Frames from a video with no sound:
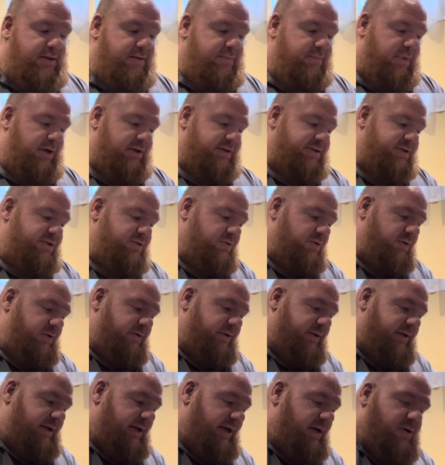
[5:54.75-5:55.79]
Multi-tool,
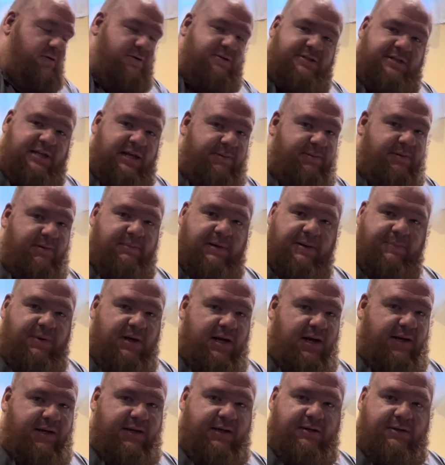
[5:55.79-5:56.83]
I always keep it in my
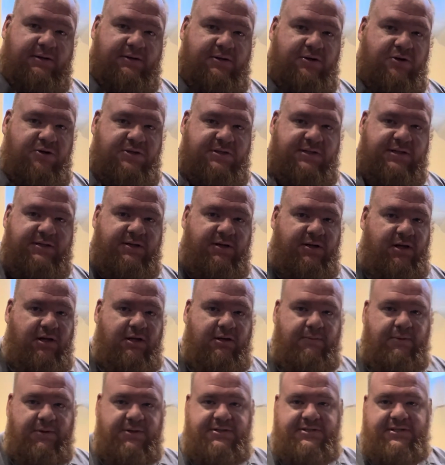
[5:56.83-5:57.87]
pocket and use it
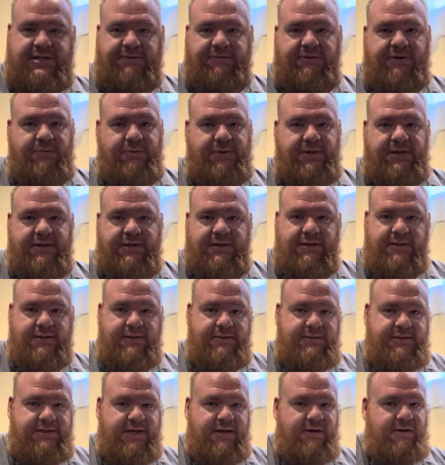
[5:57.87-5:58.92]
almost every week,
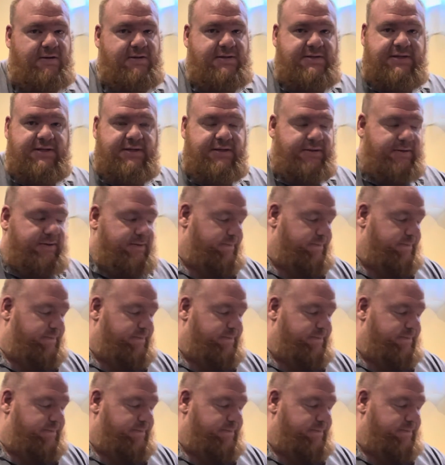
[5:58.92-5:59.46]
guaranteed.